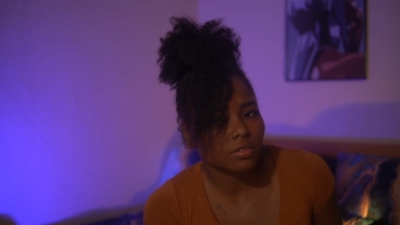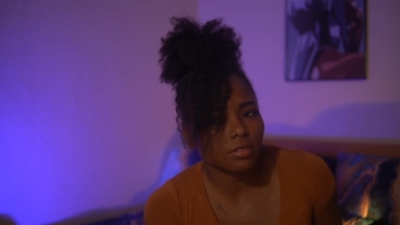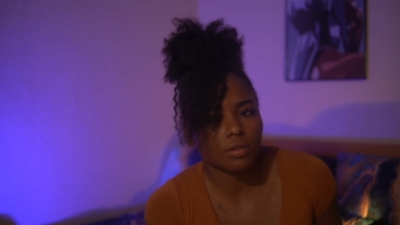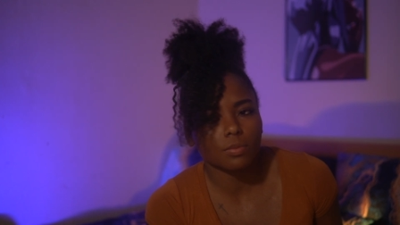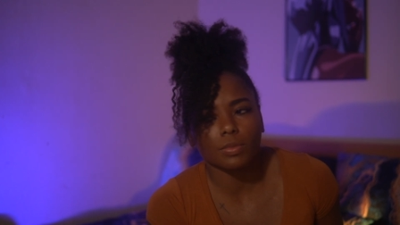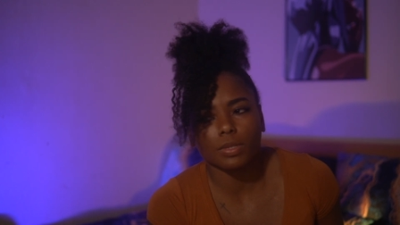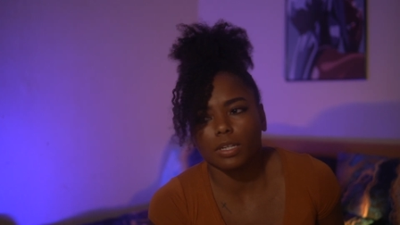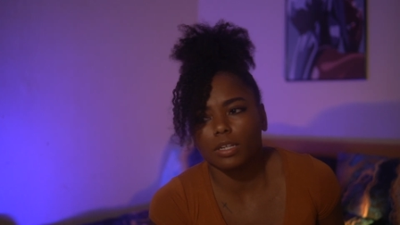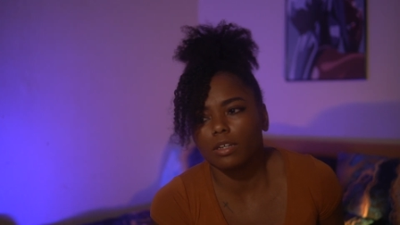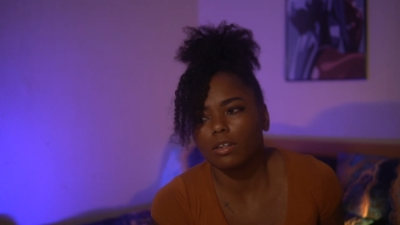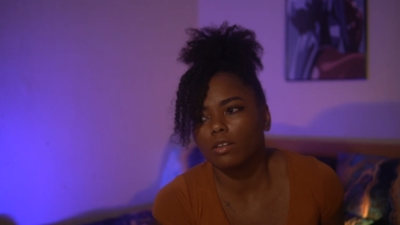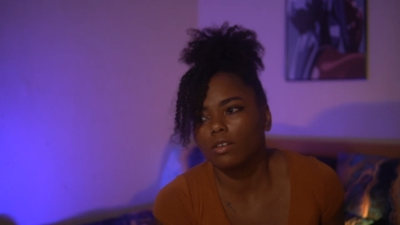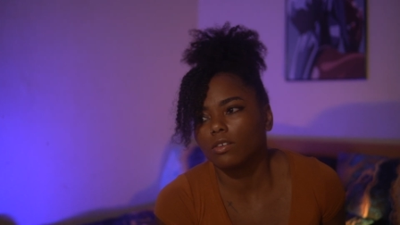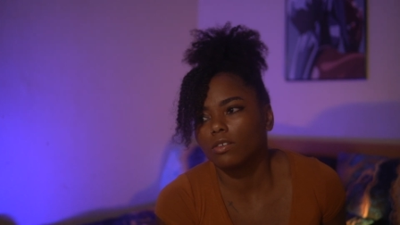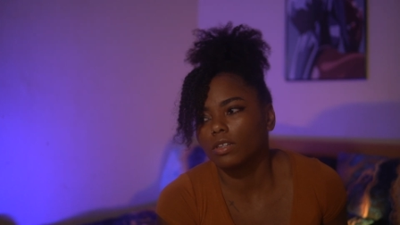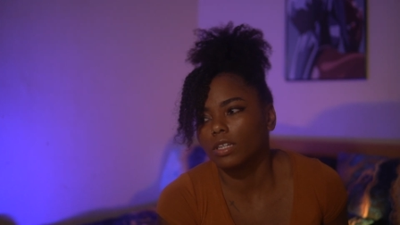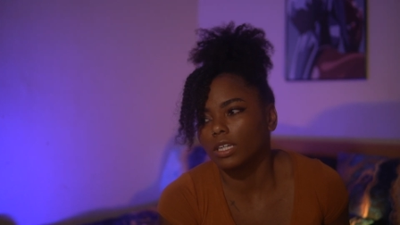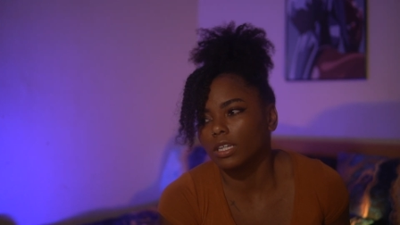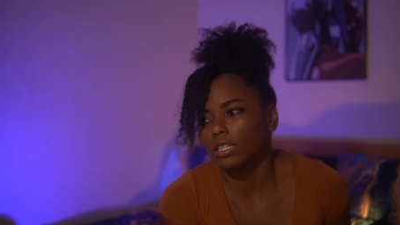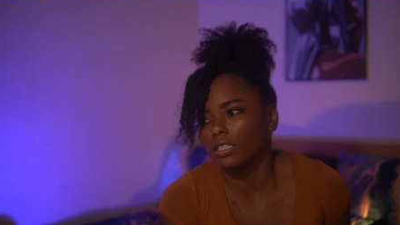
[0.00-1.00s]
I'm like,
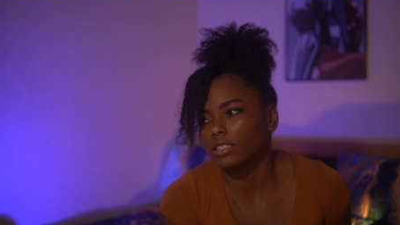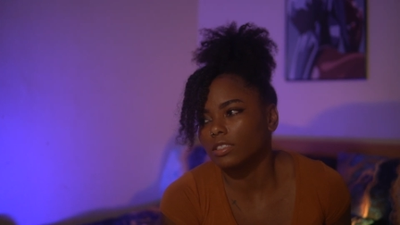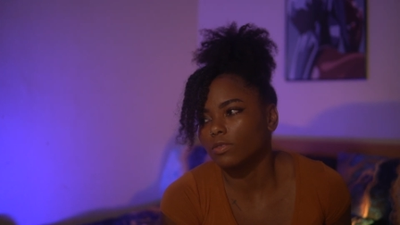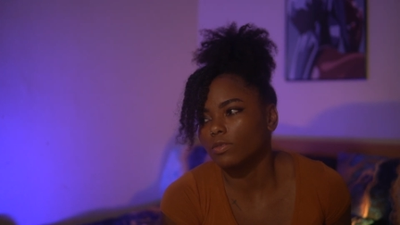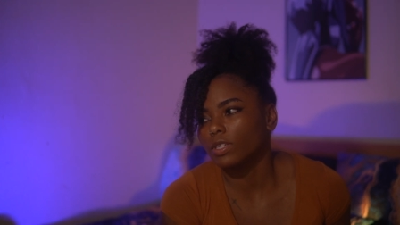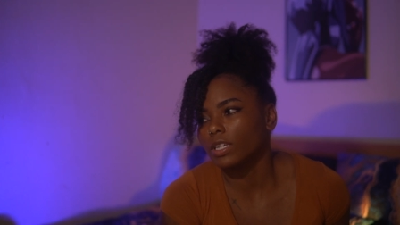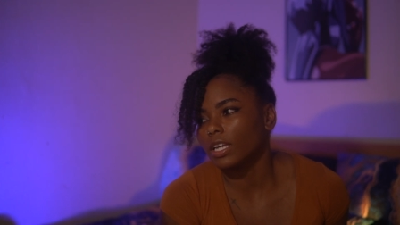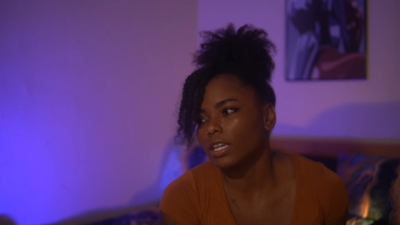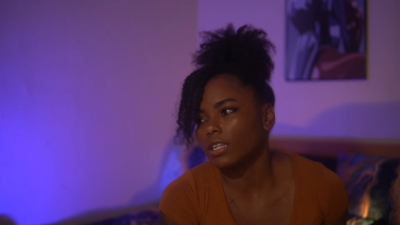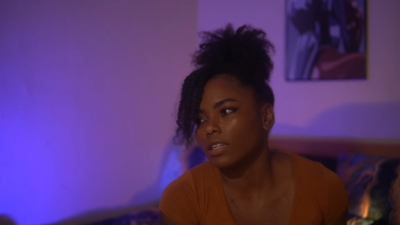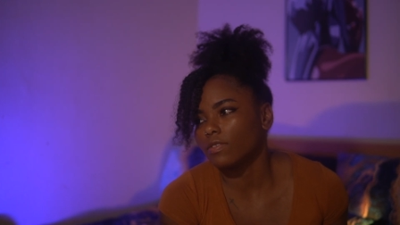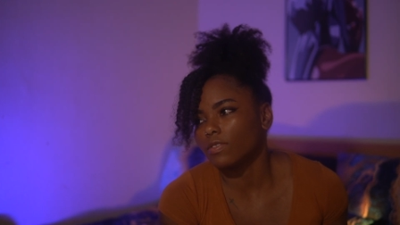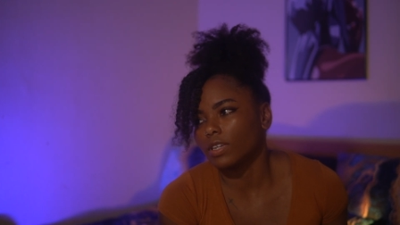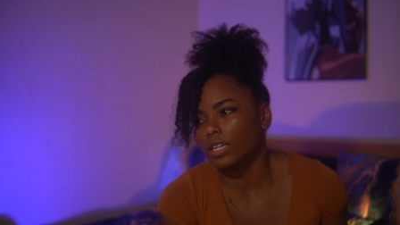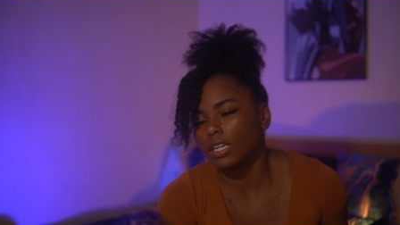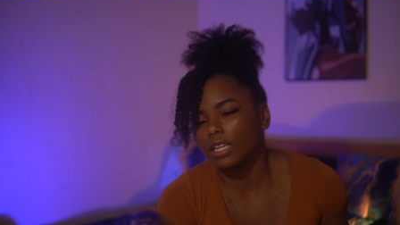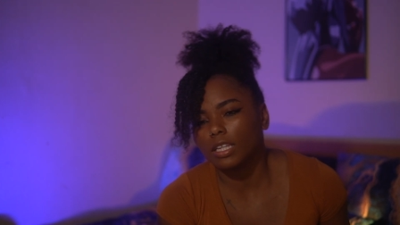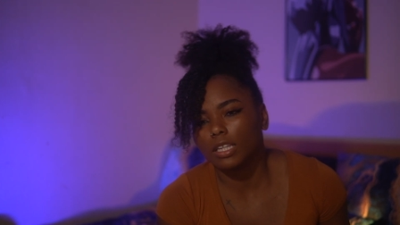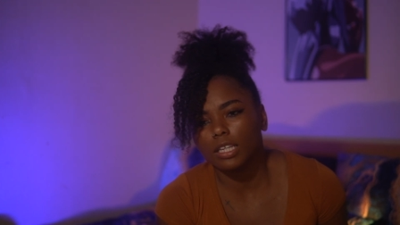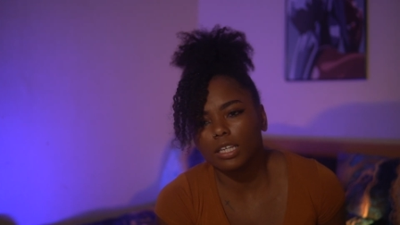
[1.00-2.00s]
okay, so we can't
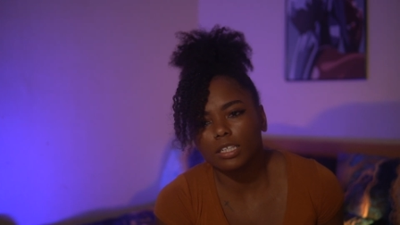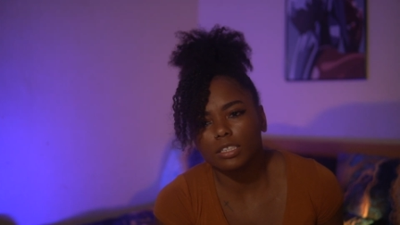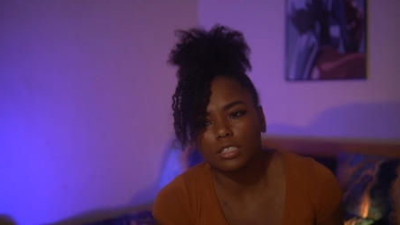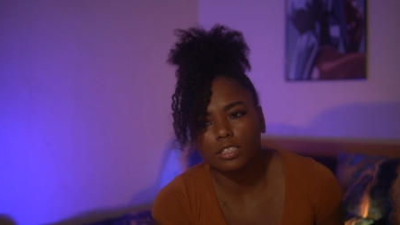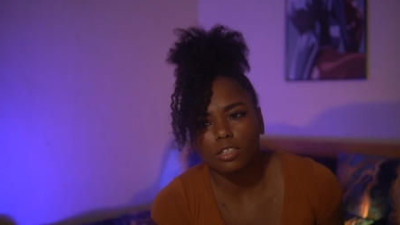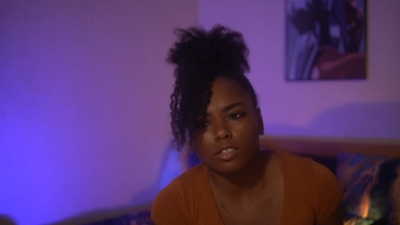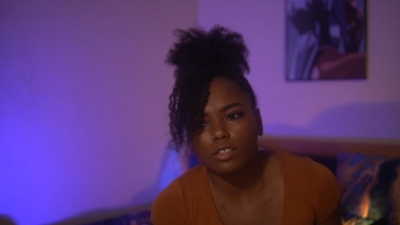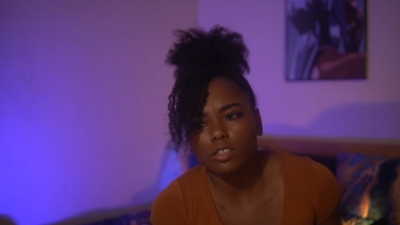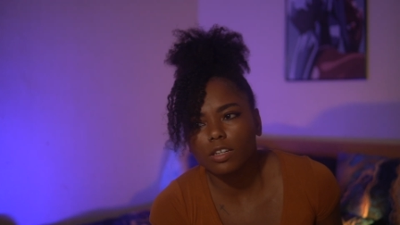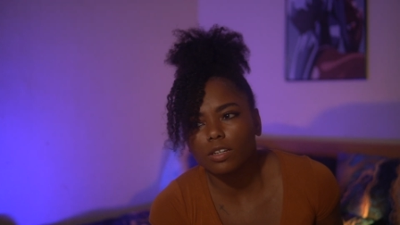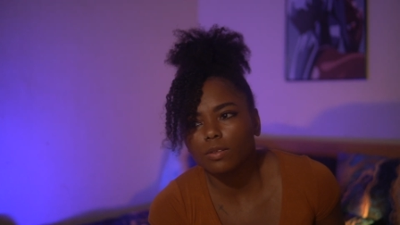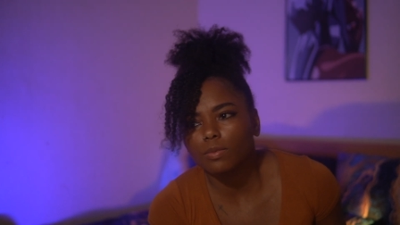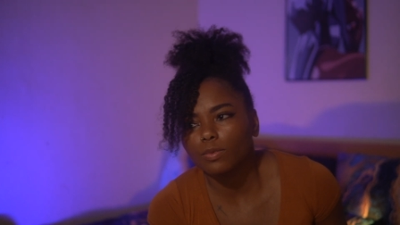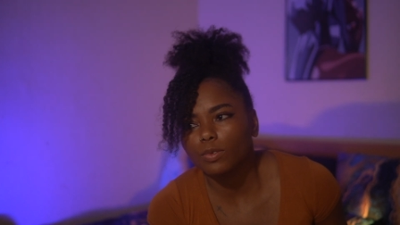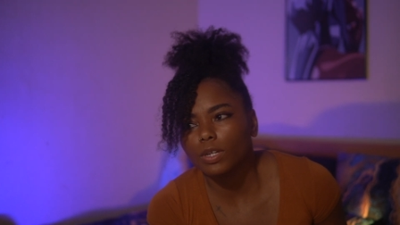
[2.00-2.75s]
even get lit, turn up.